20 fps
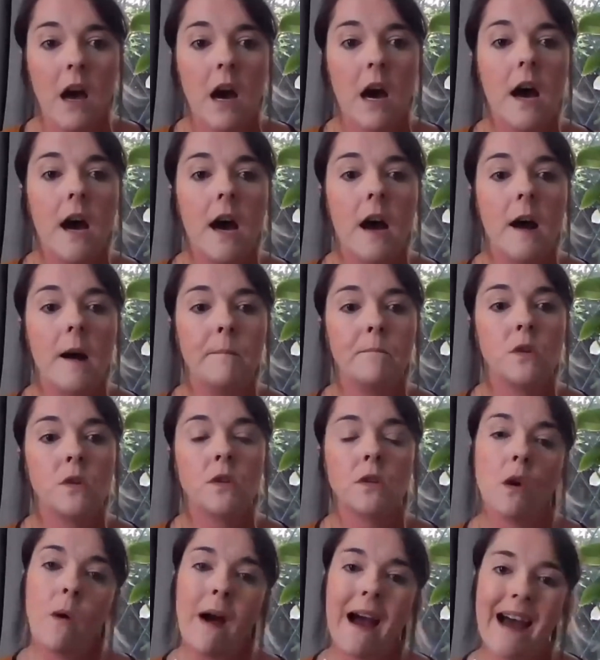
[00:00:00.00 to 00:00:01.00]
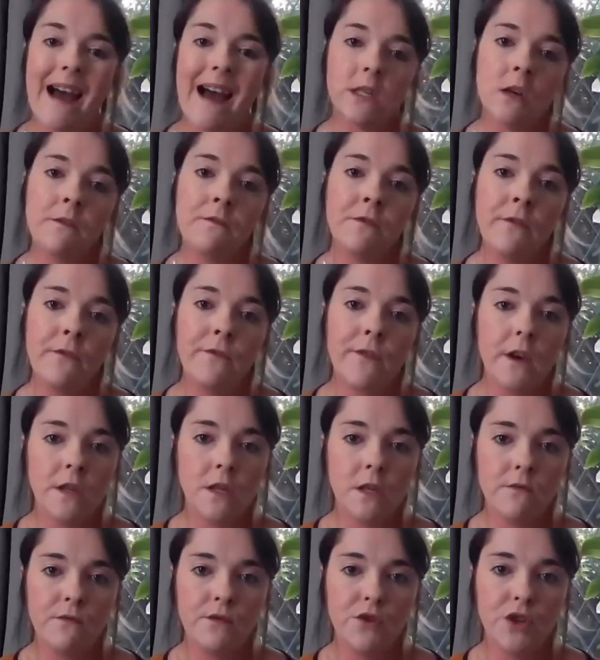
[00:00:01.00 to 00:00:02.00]
So as of the
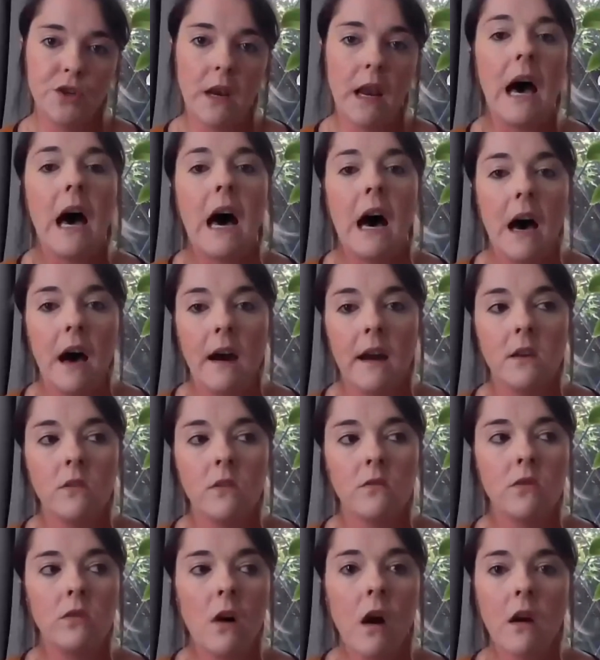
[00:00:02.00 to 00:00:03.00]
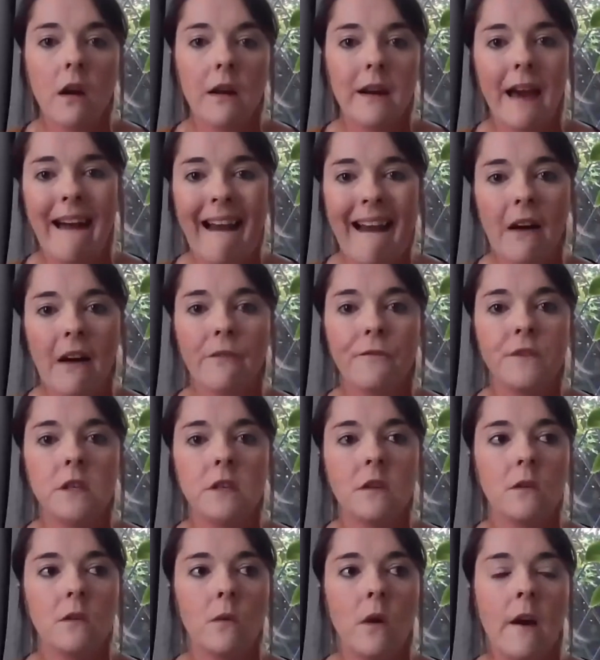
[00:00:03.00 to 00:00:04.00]
1st of July, you're not going to have
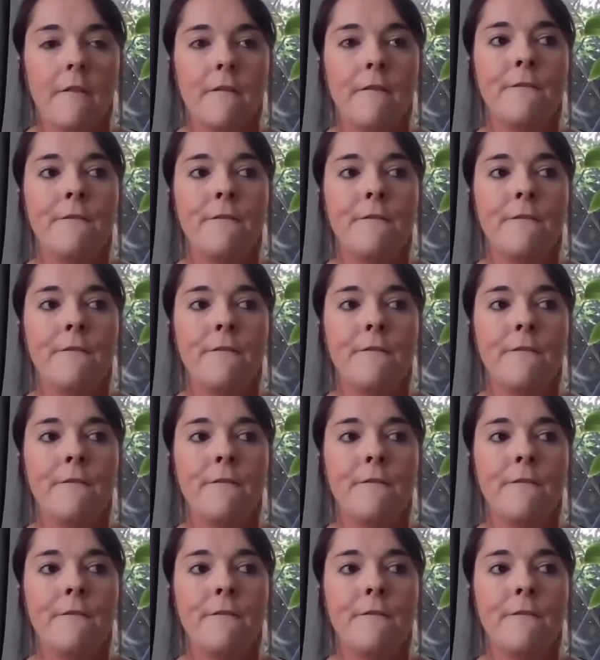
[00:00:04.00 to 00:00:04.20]
to